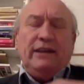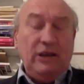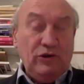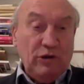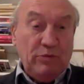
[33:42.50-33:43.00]

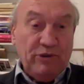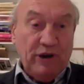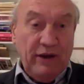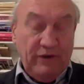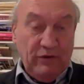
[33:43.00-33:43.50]
into a
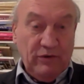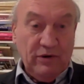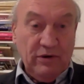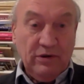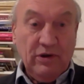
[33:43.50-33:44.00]
private
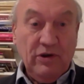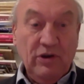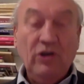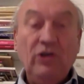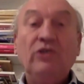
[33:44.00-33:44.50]
world.
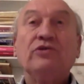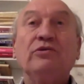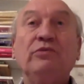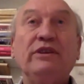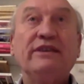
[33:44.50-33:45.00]
So,
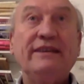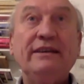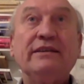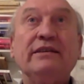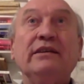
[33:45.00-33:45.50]
we
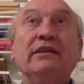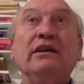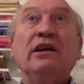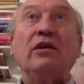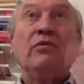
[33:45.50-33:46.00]
sit
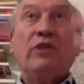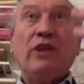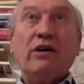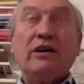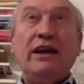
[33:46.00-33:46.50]
with our
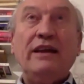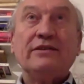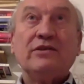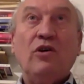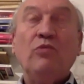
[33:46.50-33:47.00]
gaze
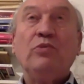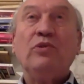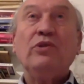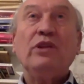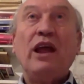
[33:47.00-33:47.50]

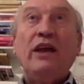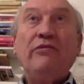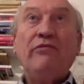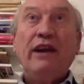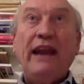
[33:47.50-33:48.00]
open and
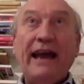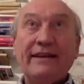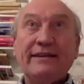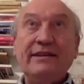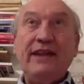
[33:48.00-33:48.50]

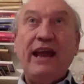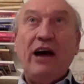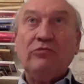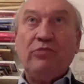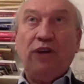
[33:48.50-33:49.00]
relax in the
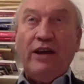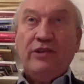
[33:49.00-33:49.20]
out breath.